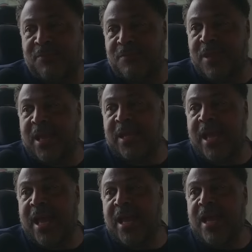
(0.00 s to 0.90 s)
that
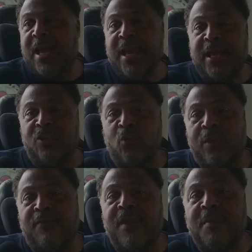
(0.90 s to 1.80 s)
guy and
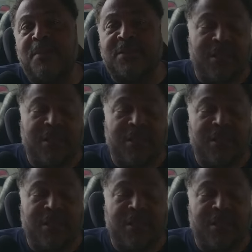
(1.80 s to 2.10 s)
25%